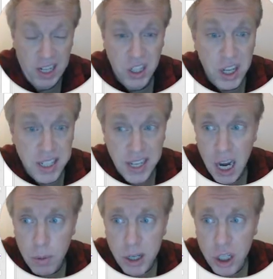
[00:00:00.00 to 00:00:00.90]
13,
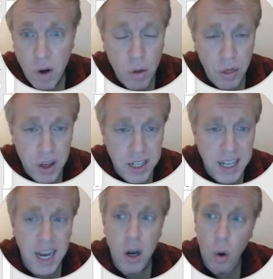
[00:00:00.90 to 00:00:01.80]
we just wrote
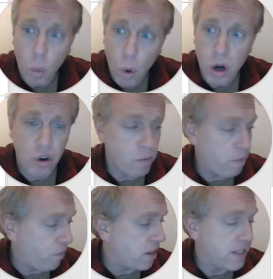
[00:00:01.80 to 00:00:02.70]
13, one group of
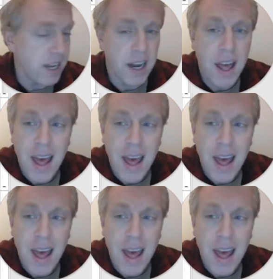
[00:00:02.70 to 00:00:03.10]
13.